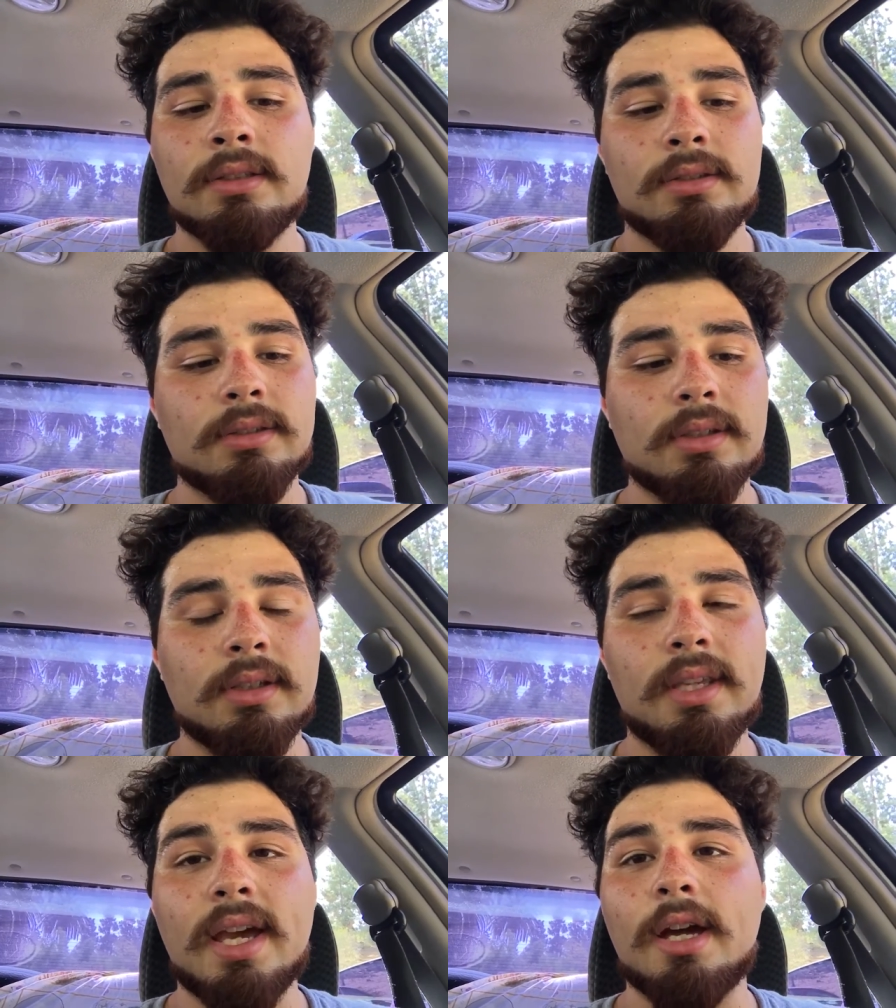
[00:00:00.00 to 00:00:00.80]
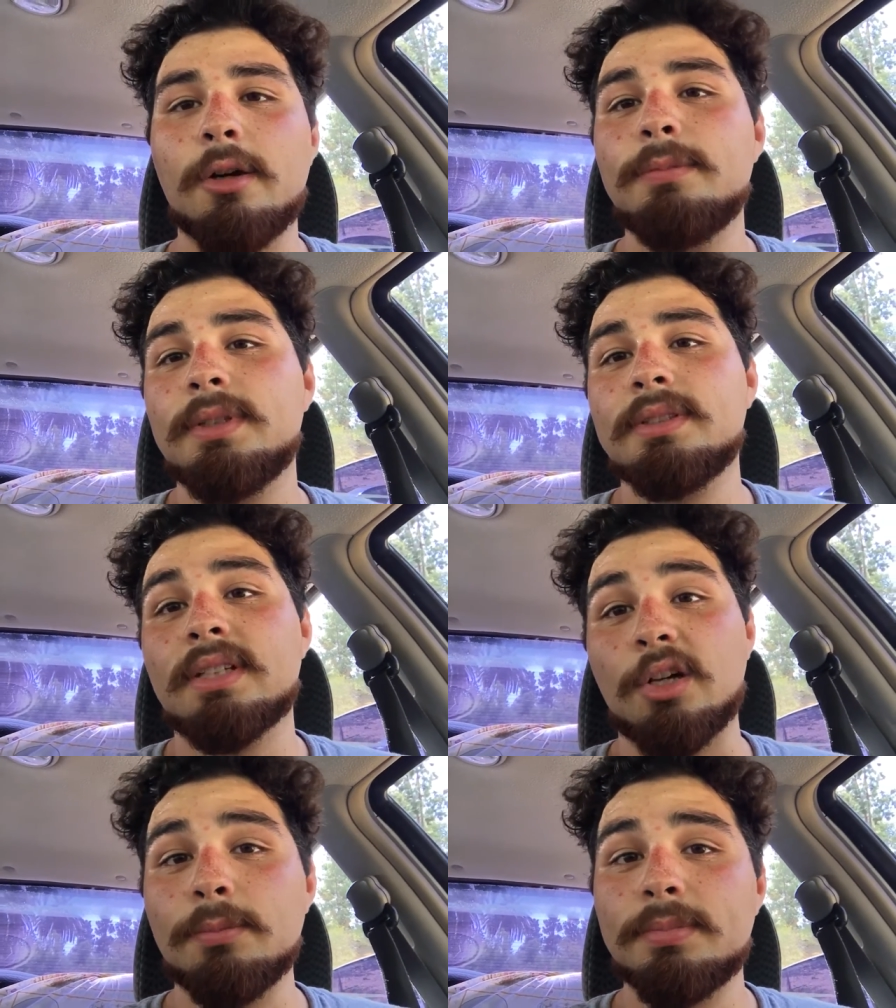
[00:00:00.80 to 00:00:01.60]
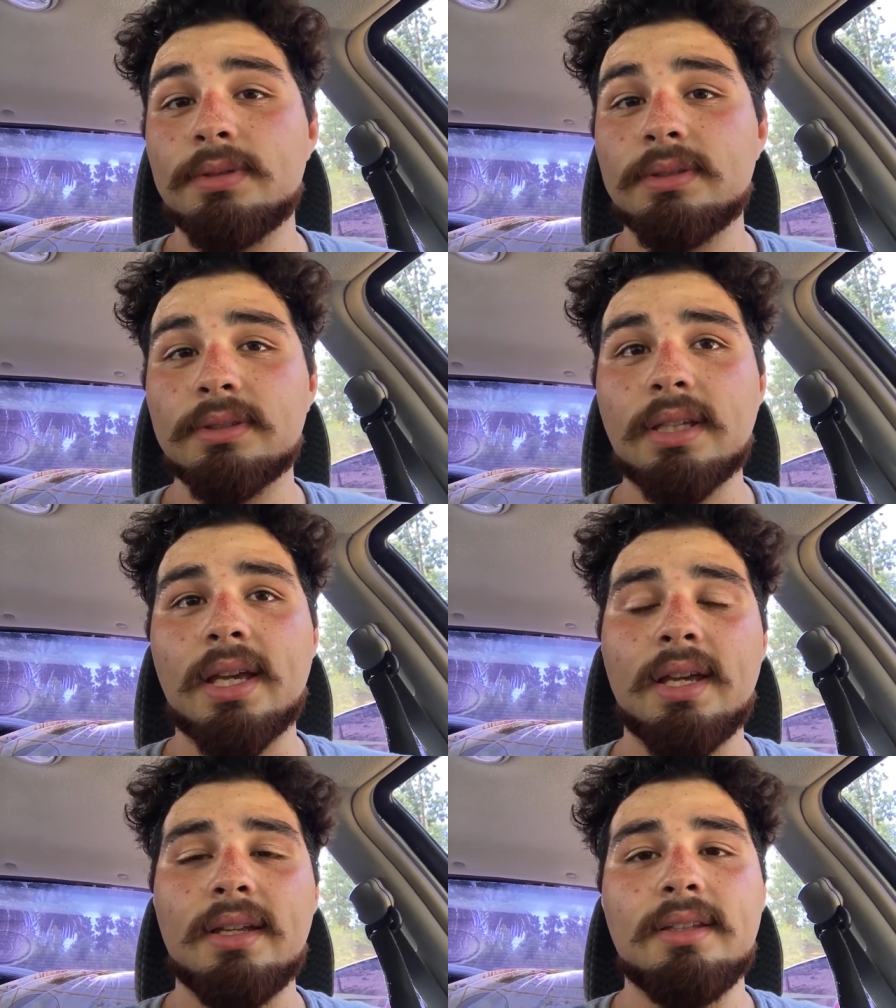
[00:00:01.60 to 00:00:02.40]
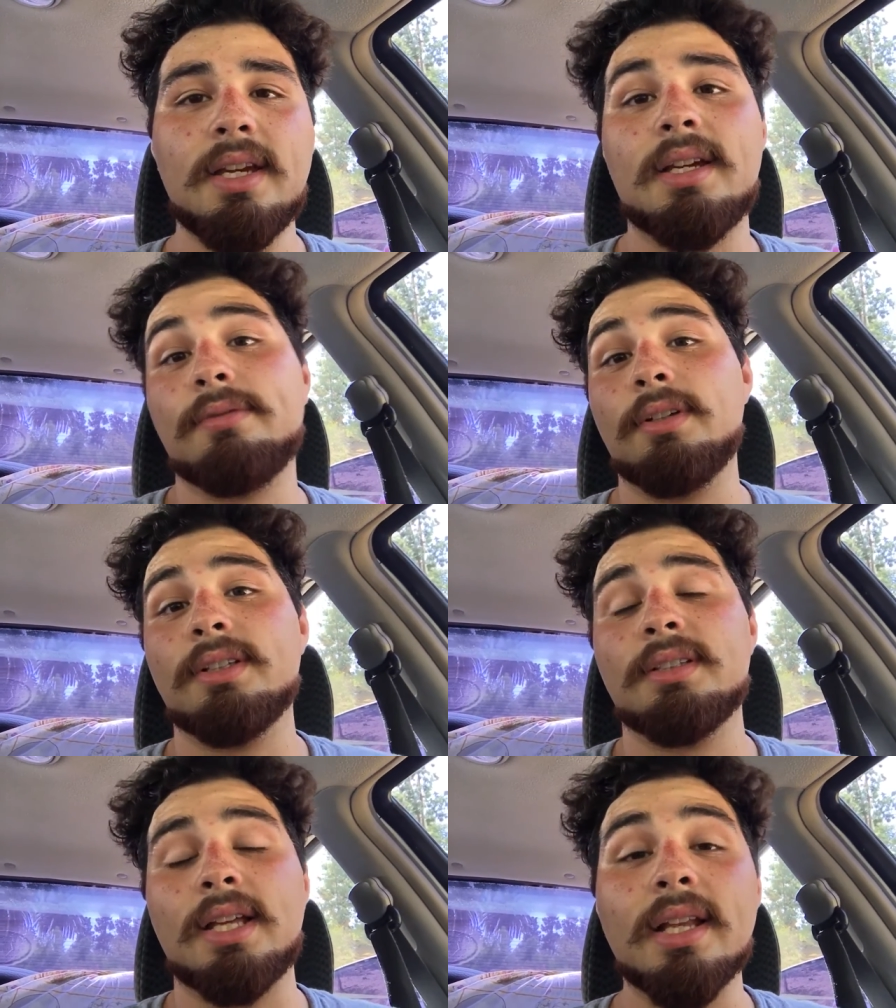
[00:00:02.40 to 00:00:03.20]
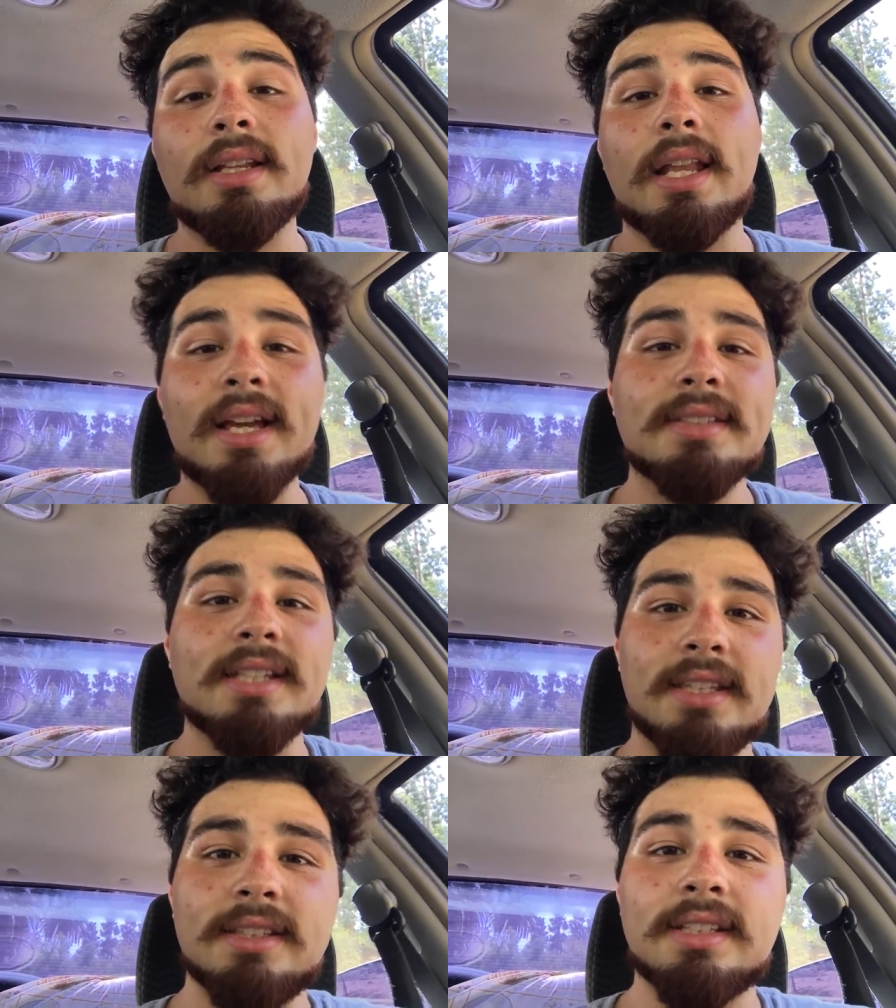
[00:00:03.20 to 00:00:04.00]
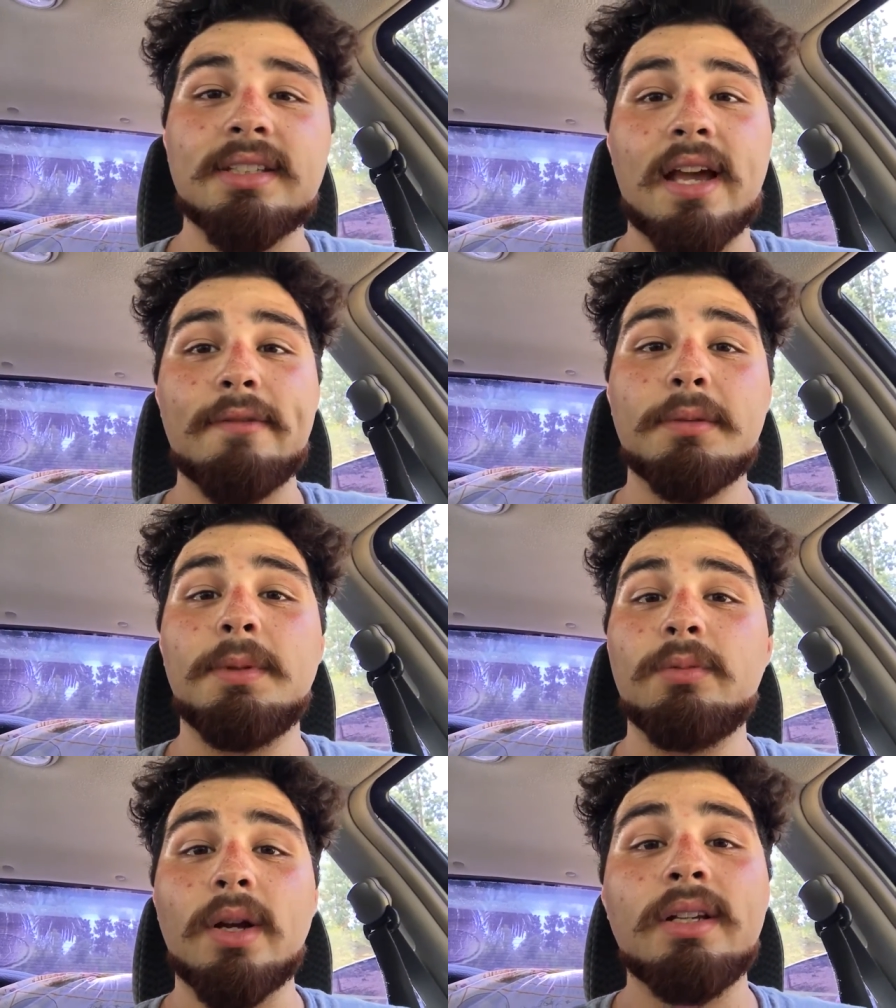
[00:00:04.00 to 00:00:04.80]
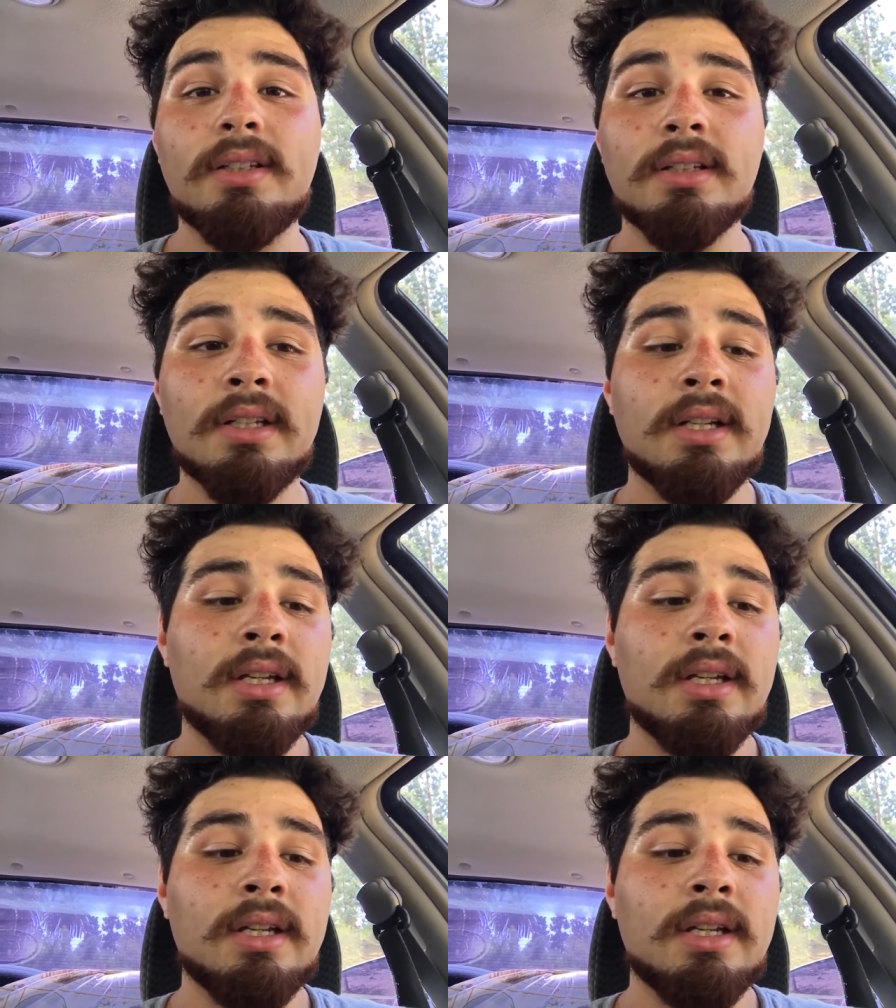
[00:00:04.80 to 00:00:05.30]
so yeah i hope this helps and yeah for like i said it doesn't have to be running